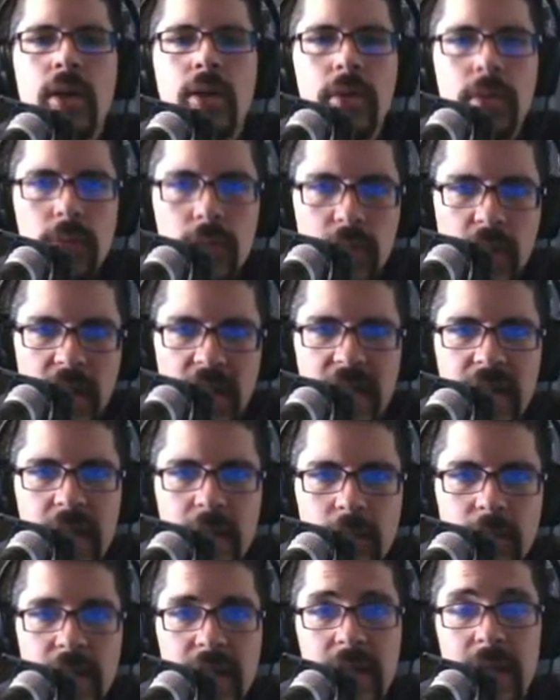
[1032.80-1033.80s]
Right.
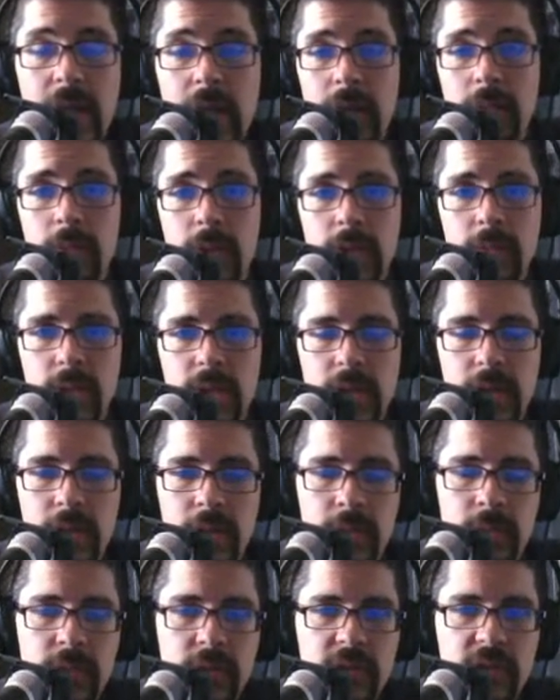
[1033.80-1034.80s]
Yeah,
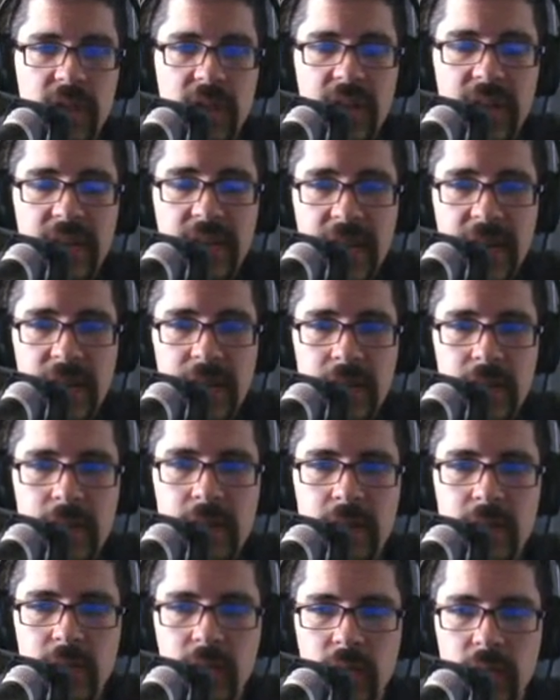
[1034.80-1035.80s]
we saw that,
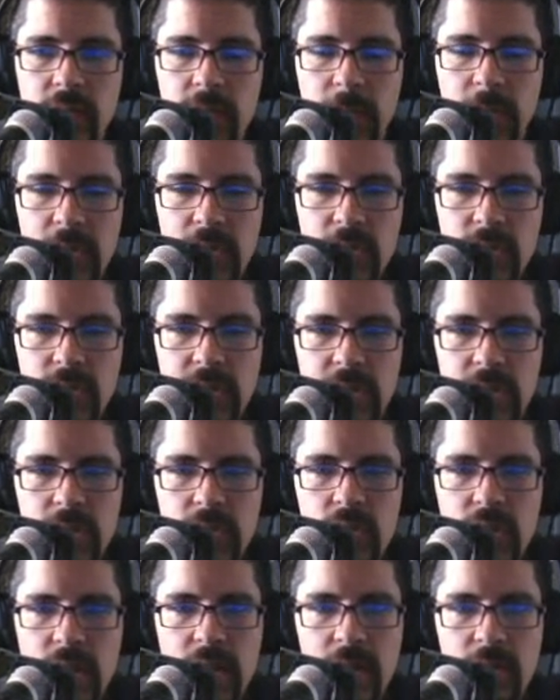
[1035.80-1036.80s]
especially in
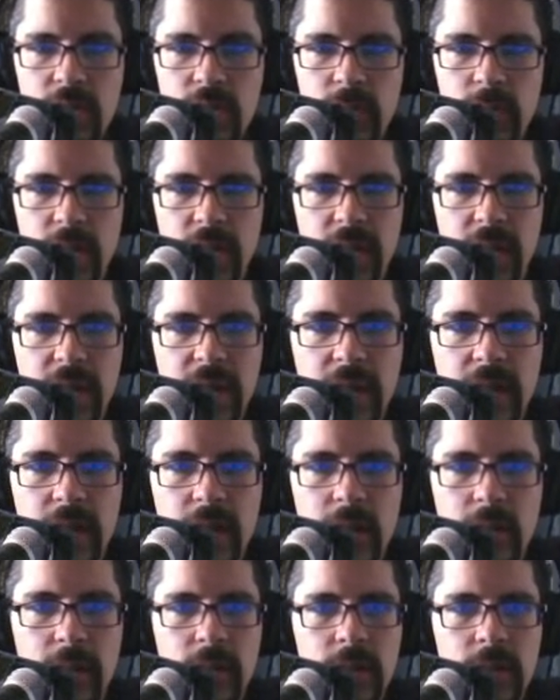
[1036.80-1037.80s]
Joshua,
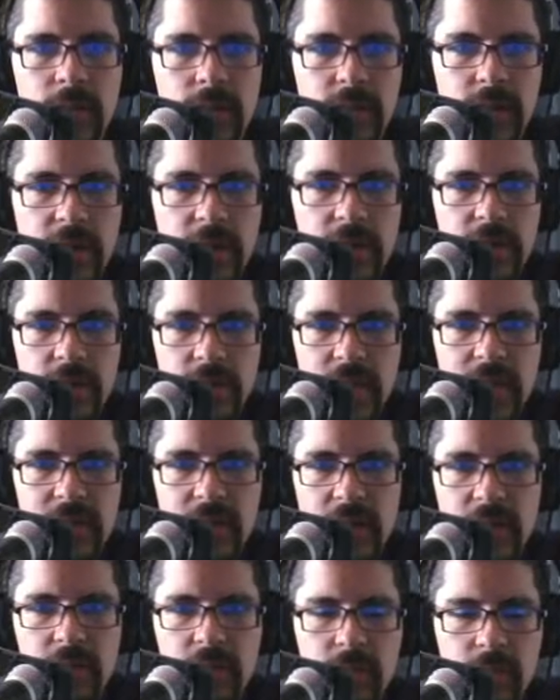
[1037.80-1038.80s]
how the
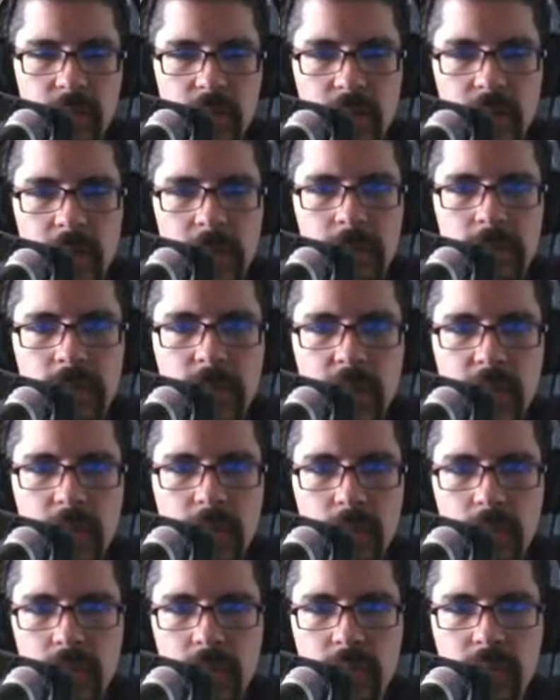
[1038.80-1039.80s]
Levites were
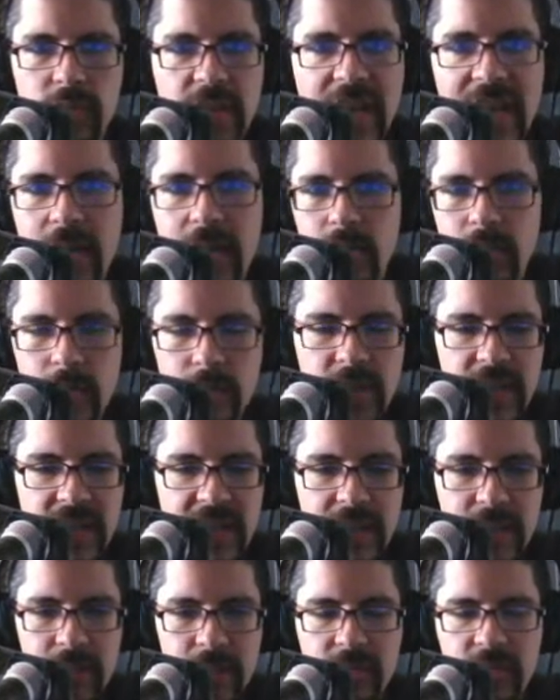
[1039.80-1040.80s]
scattered. They
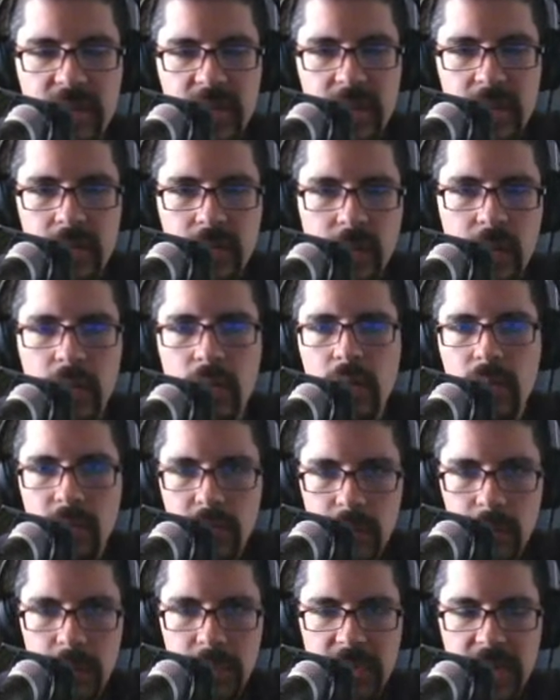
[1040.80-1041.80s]
had cities all over
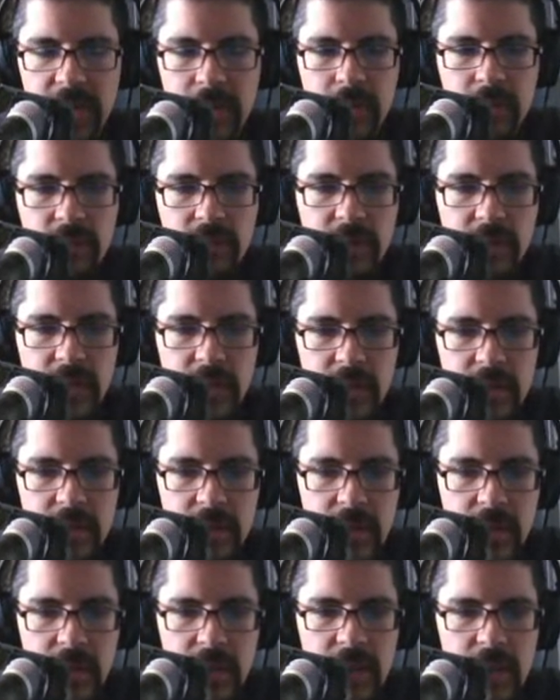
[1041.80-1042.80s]
the place,
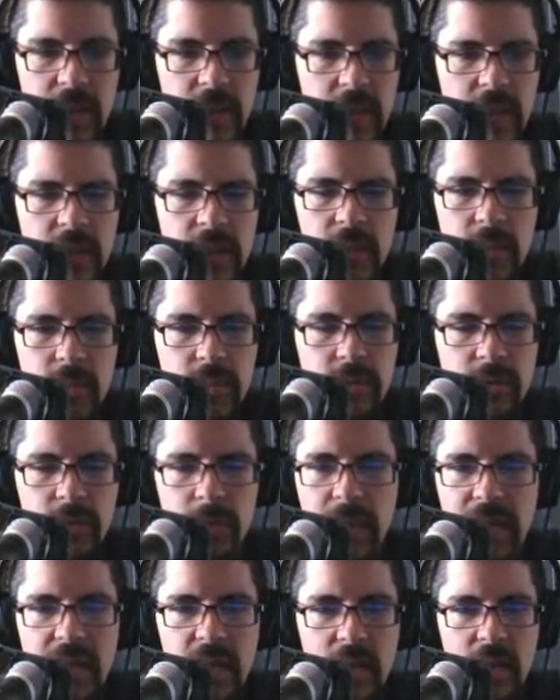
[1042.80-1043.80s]
and it was
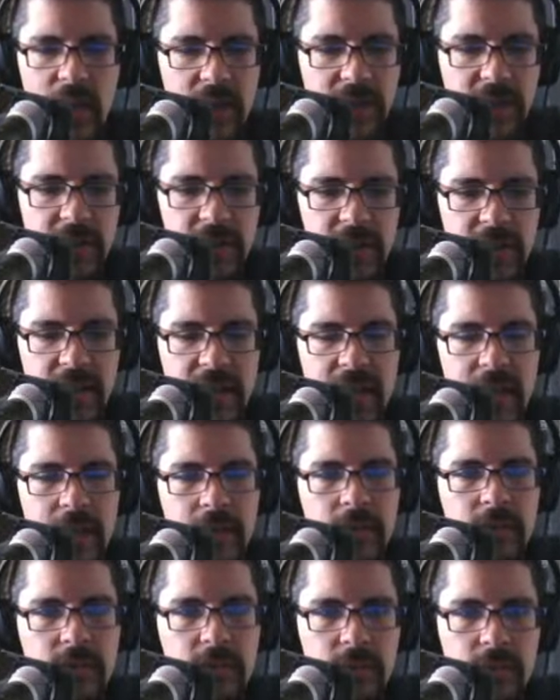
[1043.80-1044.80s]
by lot that they
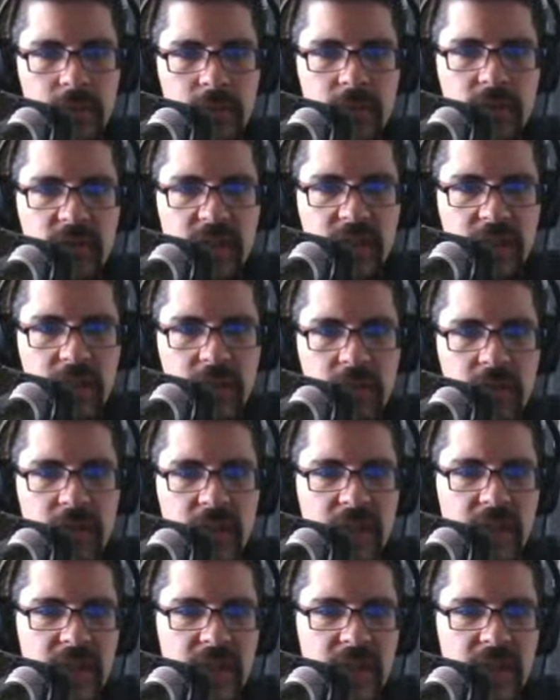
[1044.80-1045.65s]
had certain cities